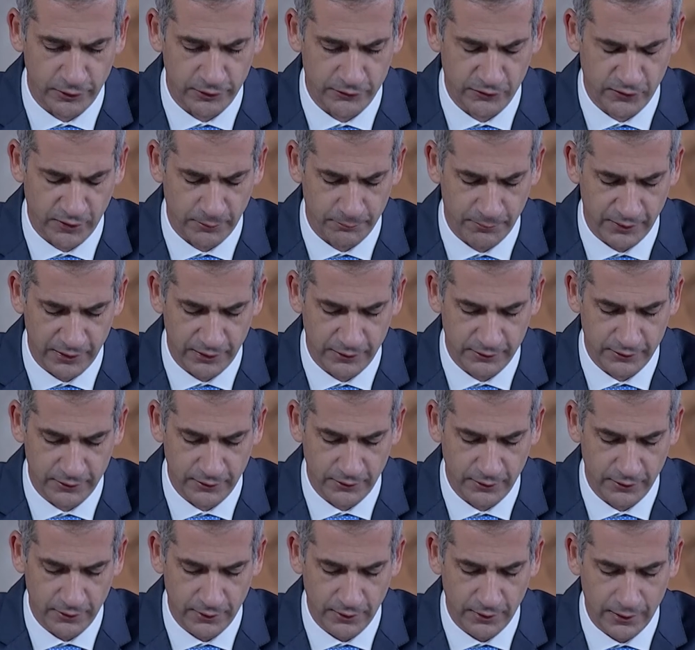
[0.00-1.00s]
instability
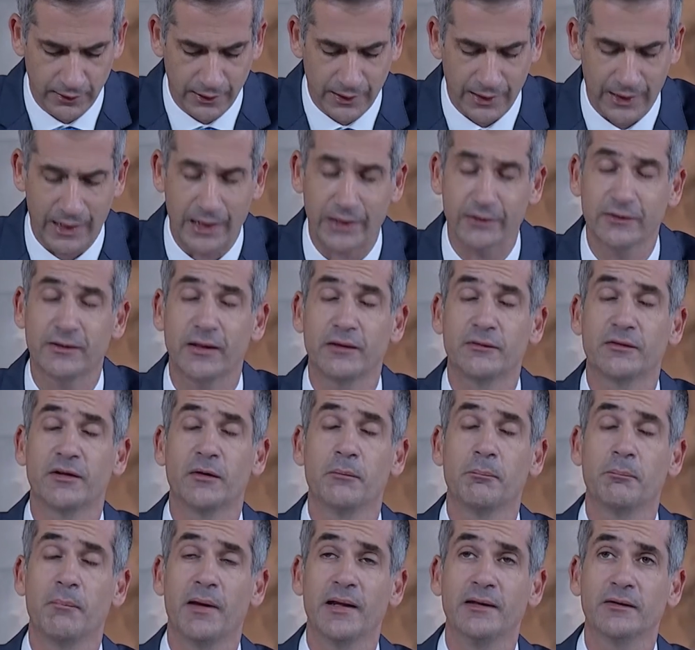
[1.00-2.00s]
are
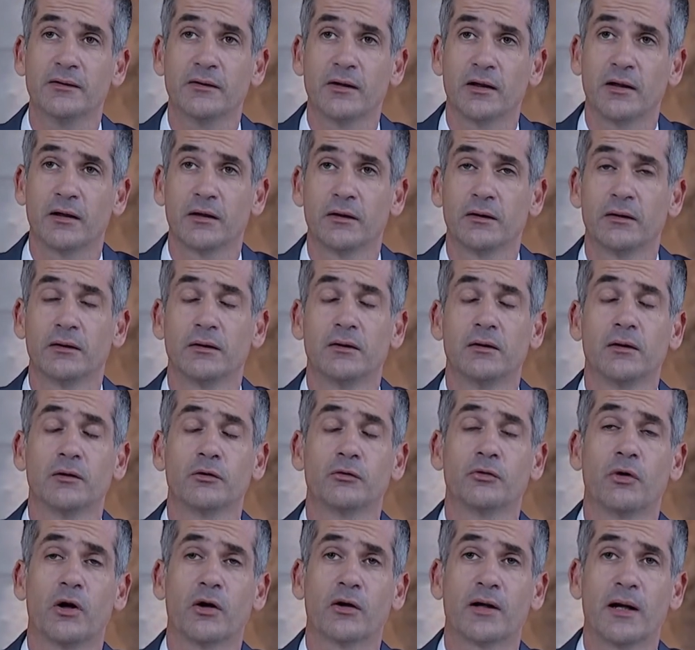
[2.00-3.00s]
detrimental
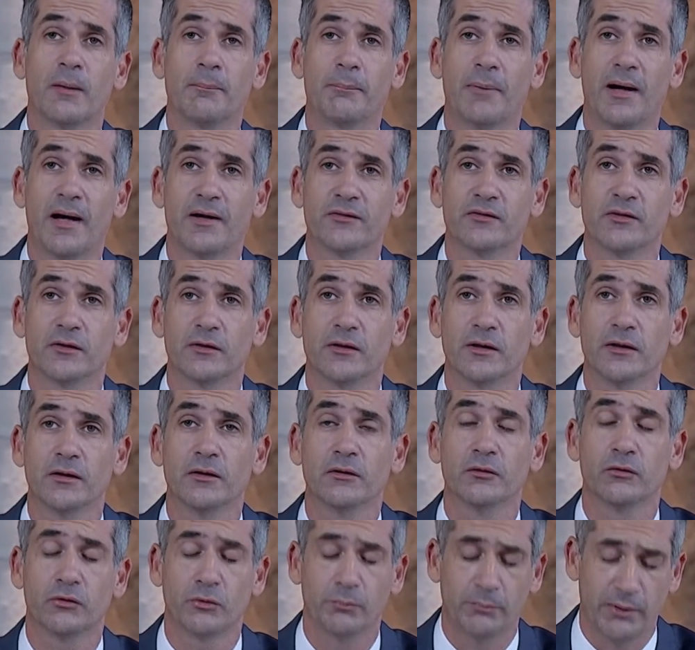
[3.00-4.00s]
to our capacity
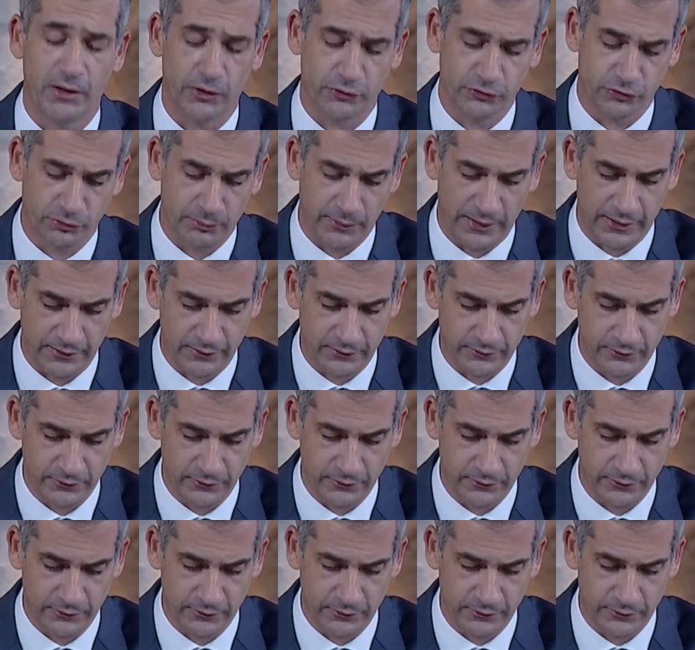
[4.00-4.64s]
to bounce back.